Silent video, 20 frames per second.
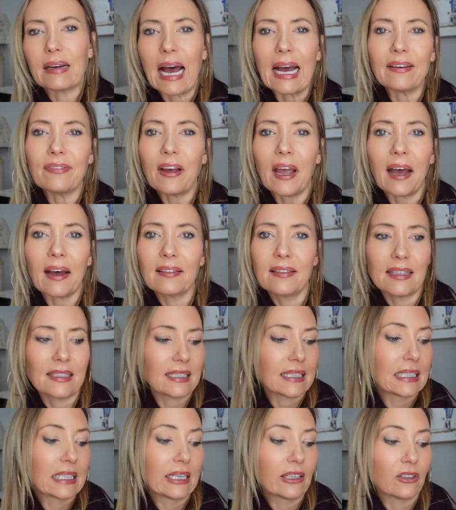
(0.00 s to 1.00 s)
I've had
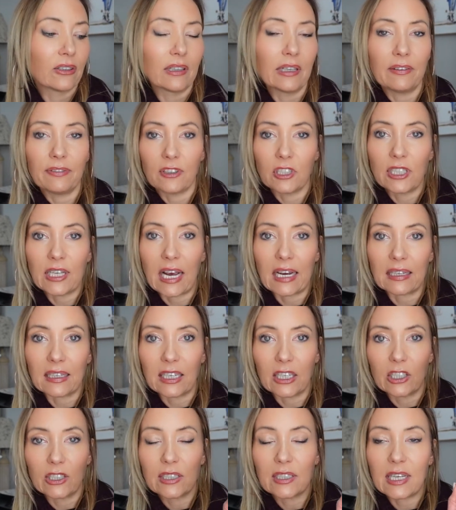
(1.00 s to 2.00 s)
this literally for 10
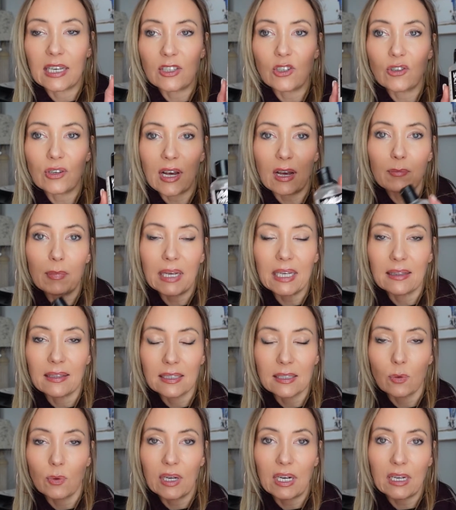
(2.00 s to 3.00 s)
years. They do not make
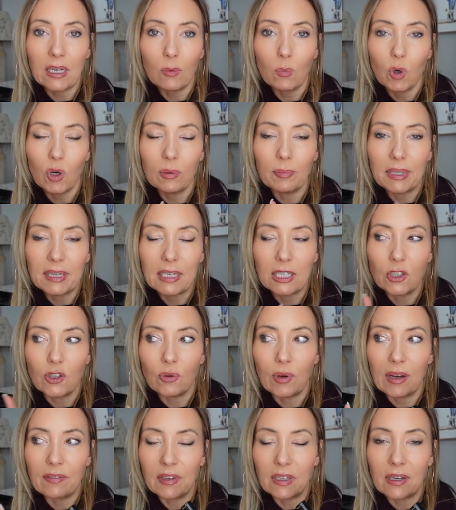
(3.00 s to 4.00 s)
this one anymore, but they do
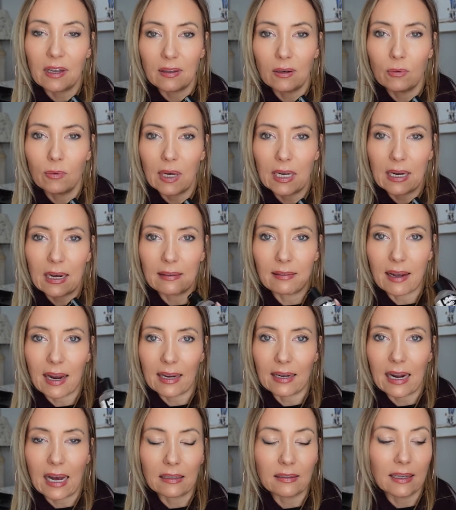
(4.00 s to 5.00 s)
have another one
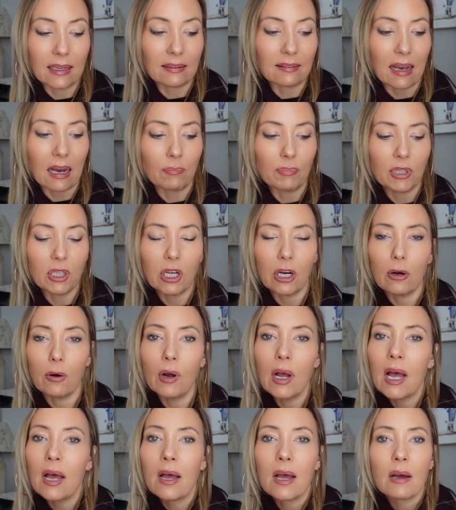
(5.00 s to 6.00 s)
online. I'll link that below.
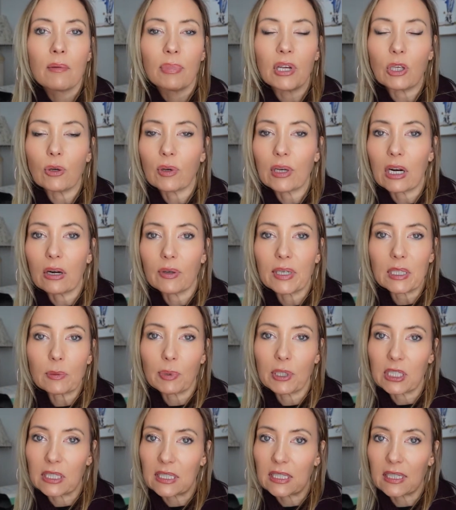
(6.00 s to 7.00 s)
But you can always
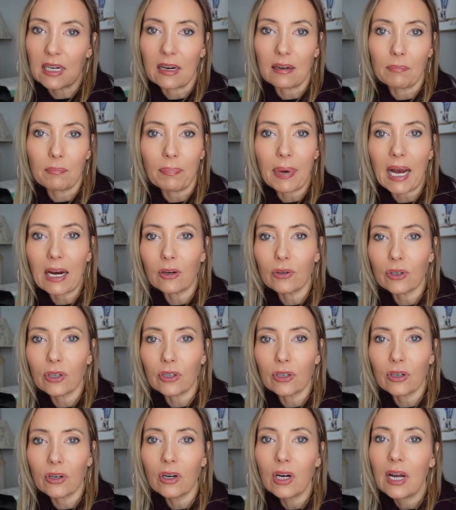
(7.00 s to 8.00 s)
put some
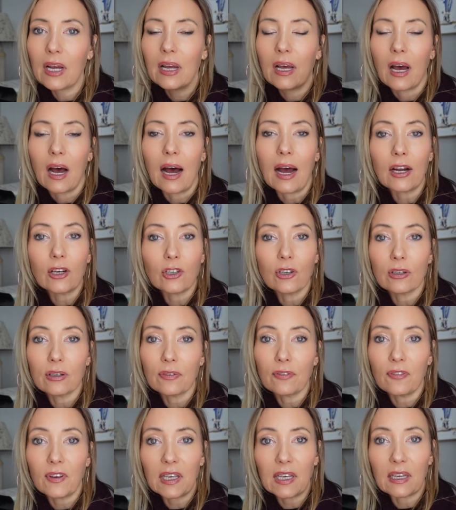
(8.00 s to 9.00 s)
powder on your
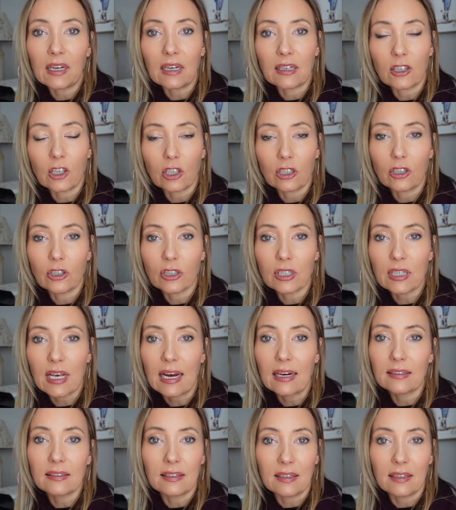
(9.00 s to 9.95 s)
feet and in your socks,